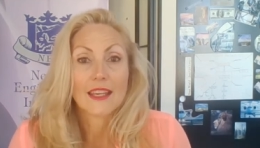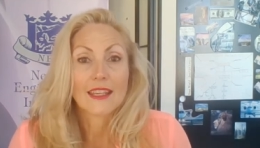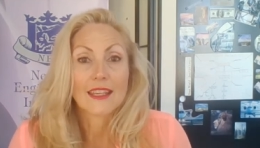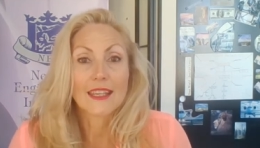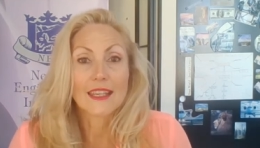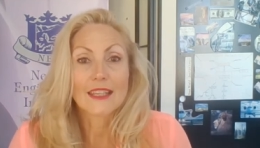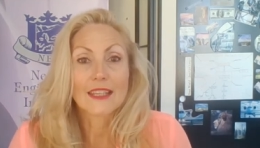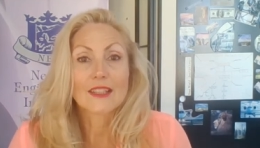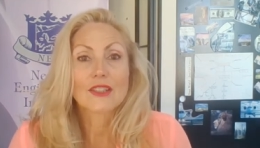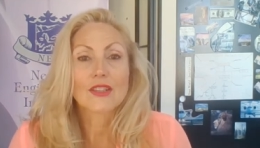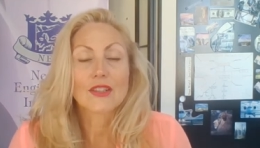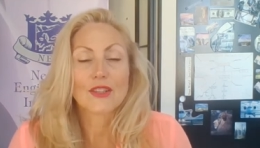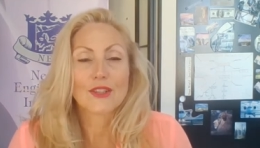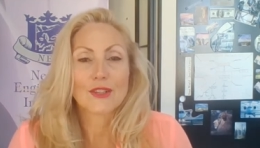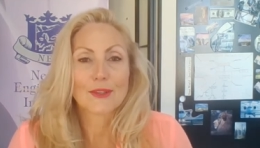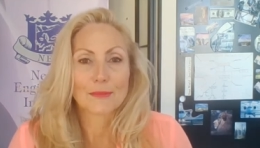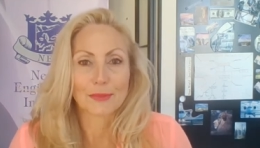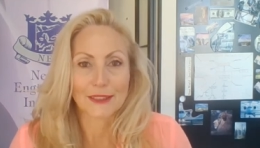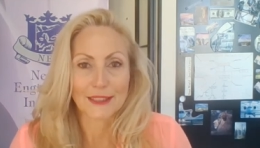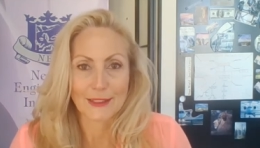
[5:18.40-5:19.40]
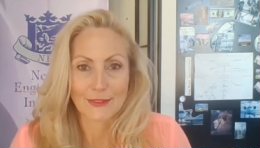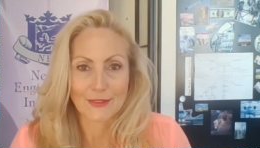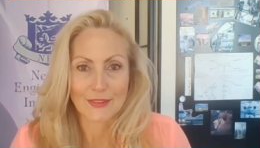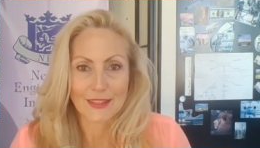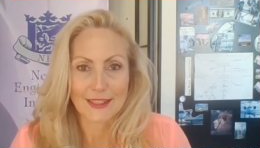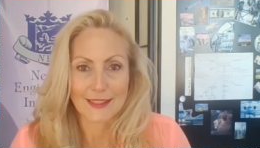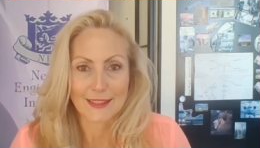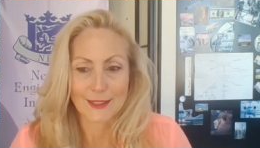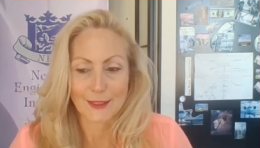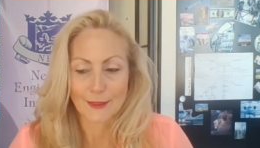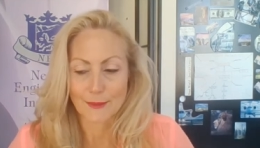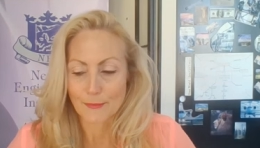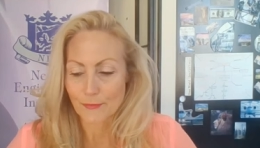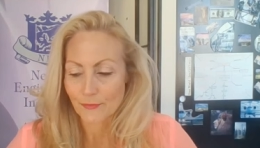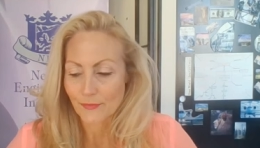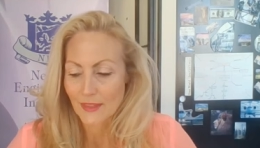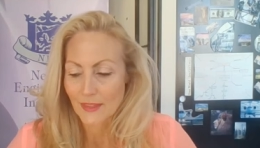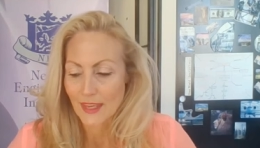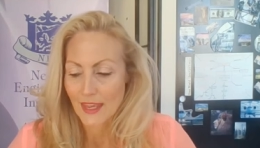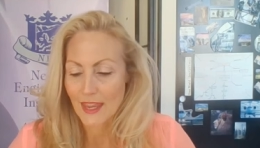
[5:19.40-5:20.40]
into your belief
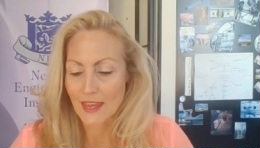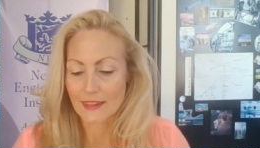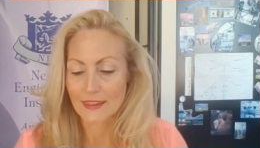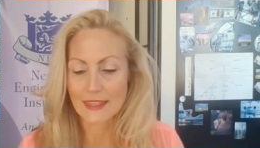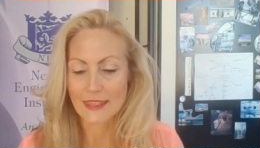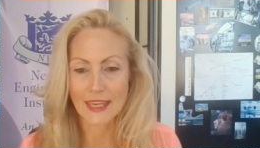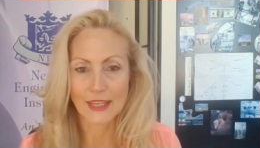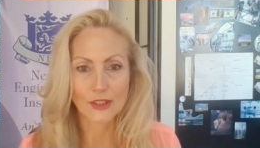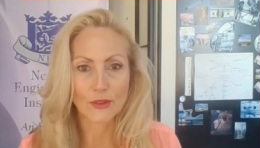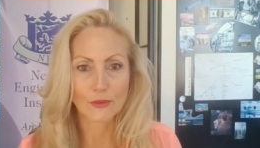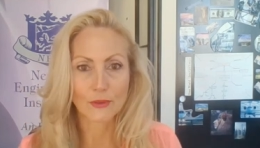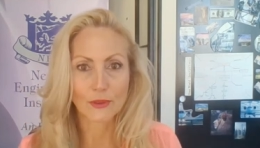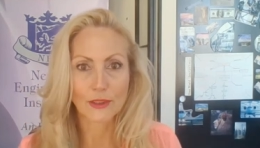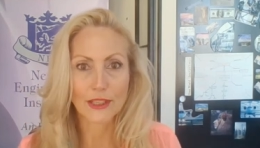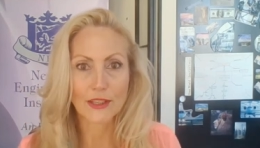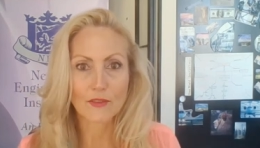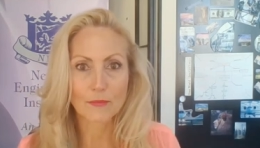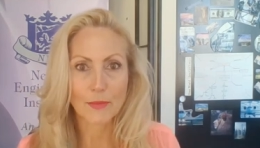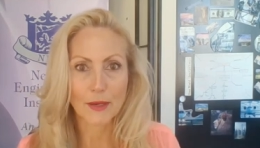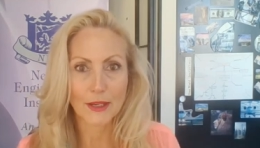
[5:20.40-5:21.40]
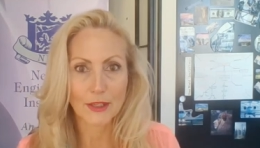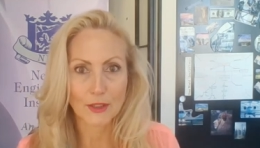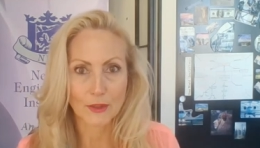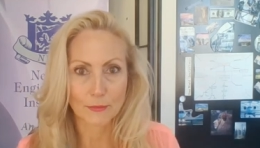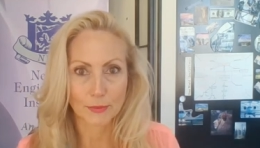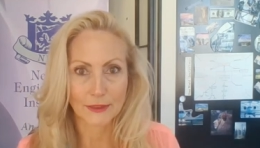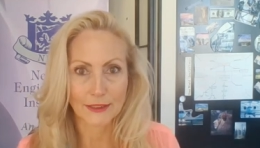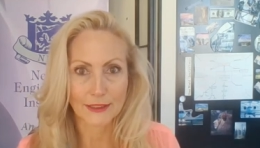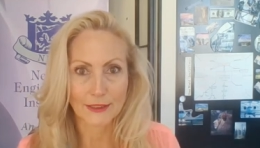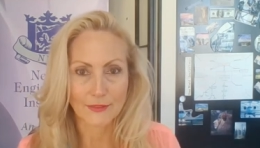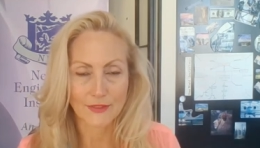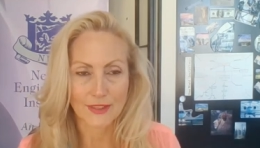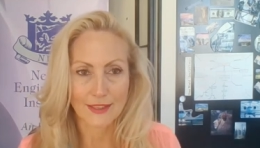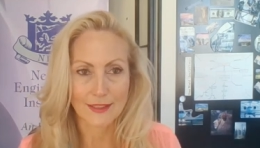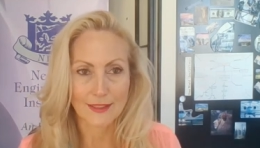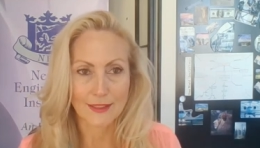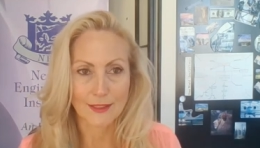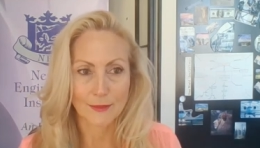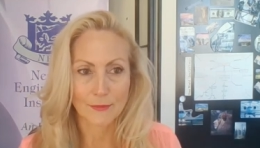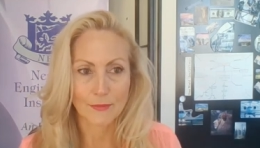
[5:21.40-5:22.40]
system, and then you live by your belief
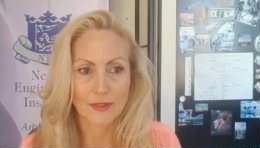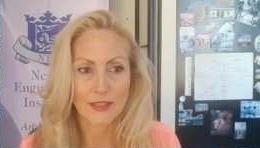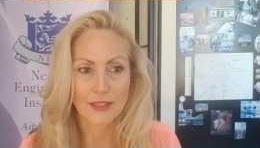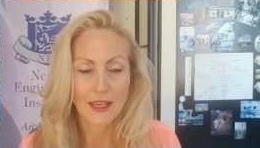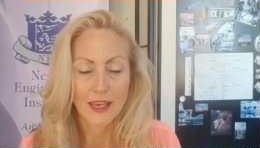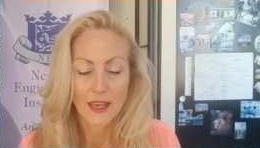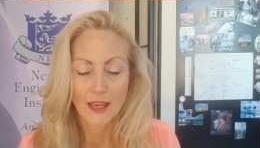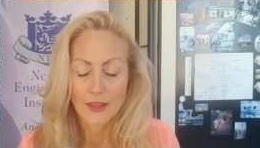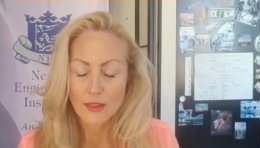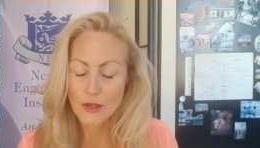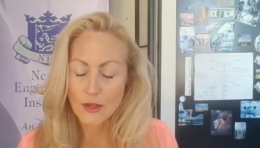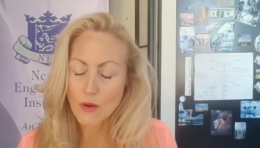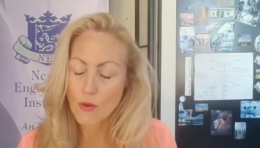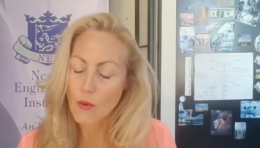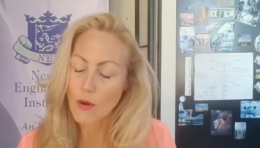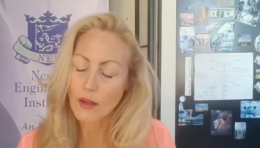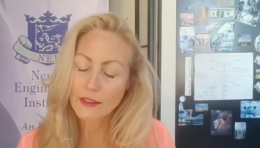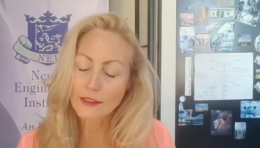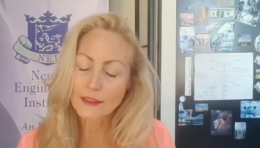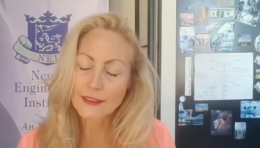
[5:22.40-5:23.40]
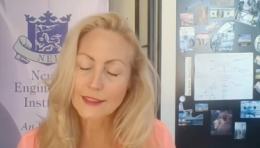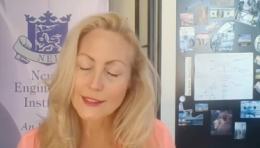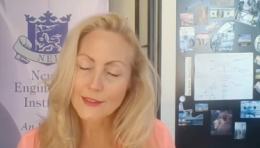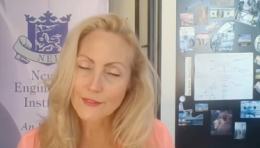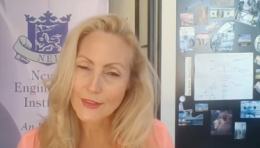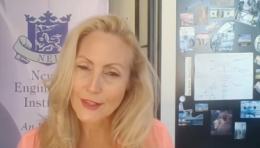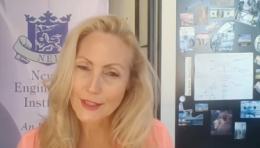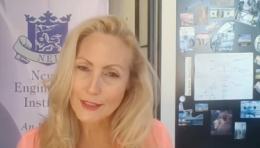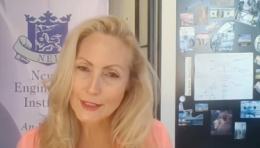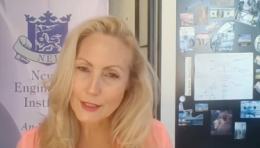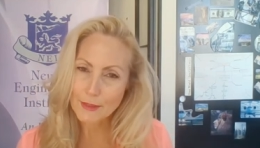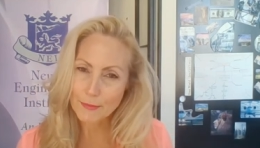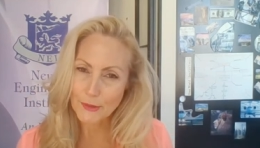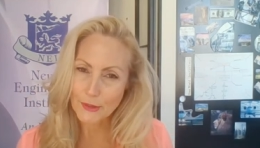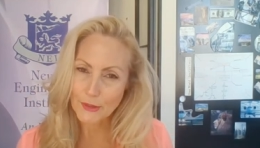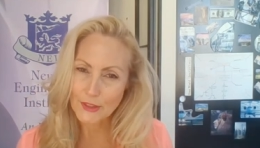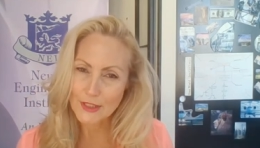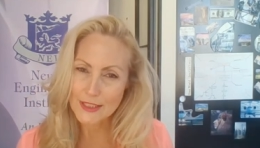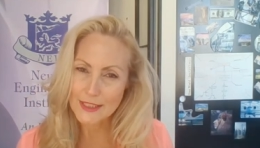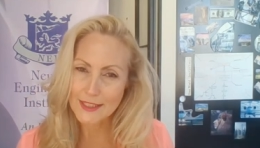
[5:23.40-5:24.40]
systems. The quality of our
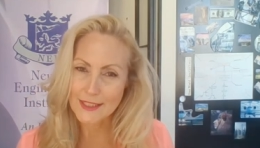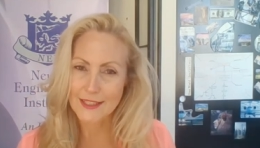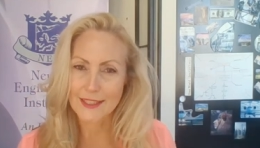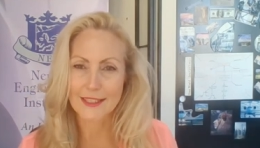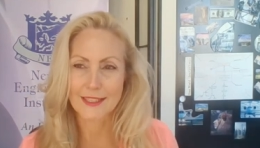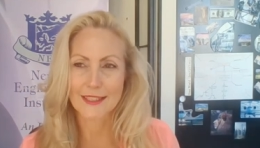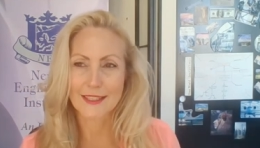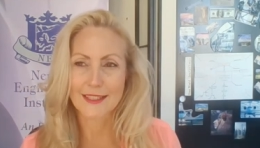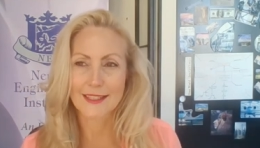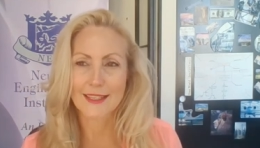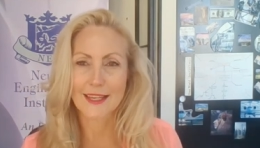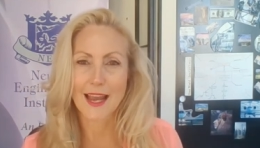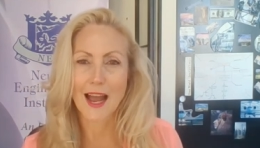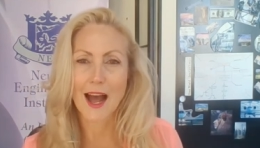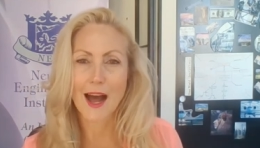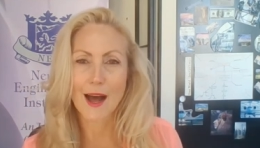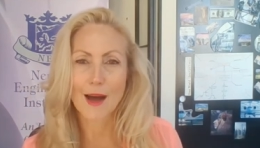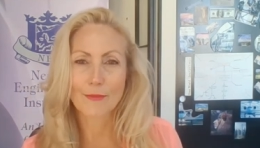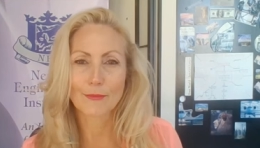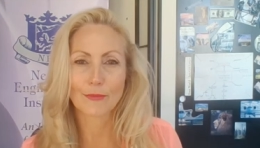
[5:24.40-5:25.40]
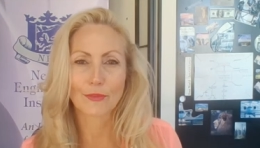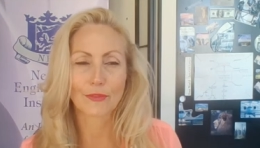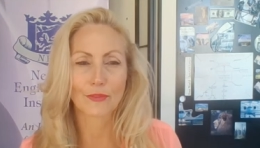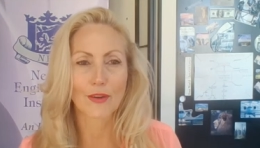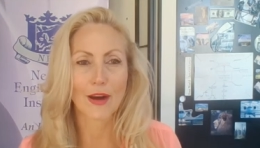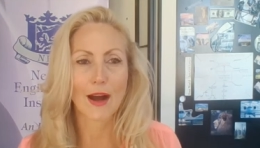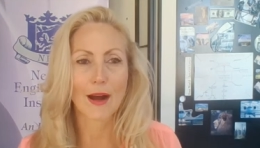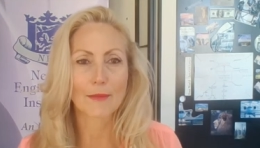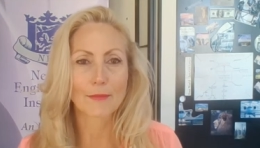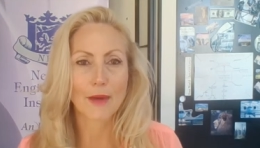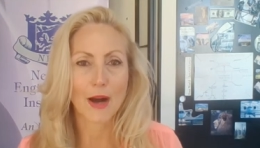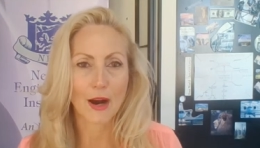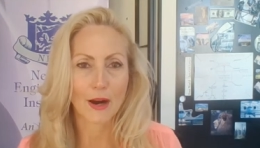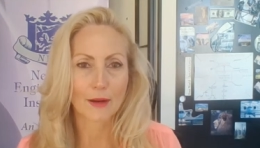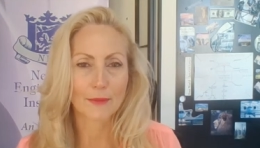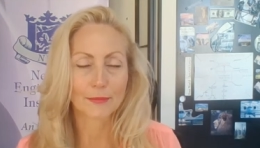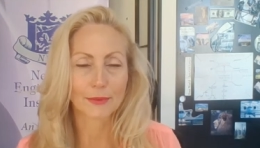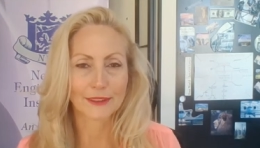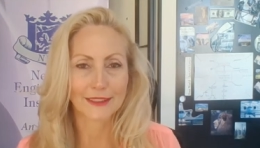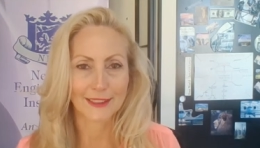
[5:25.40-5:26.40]
experiences come from
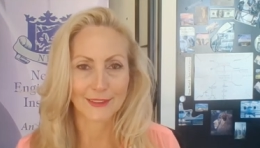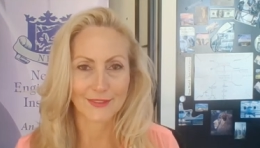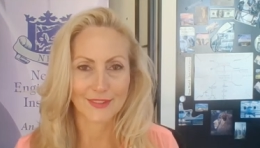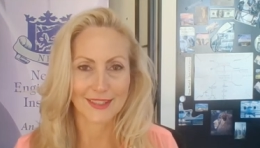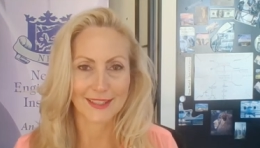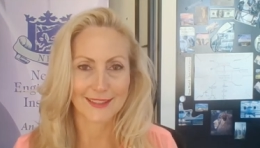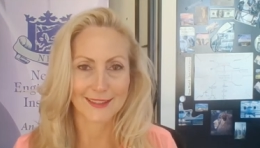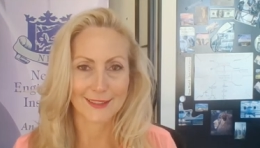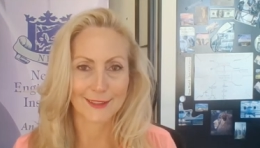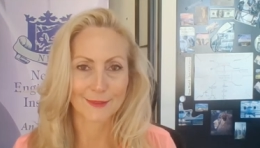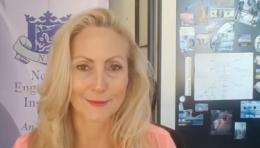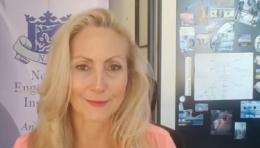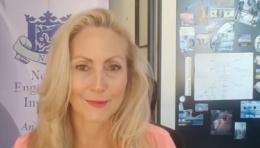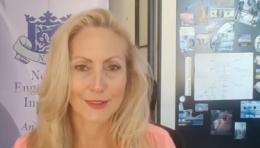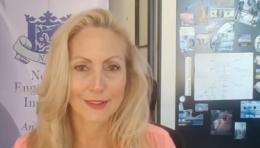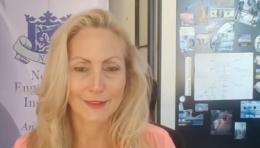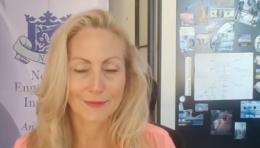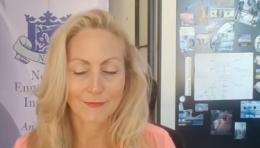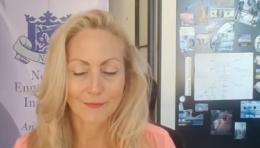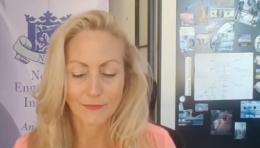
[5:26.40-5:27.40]
our belief systems.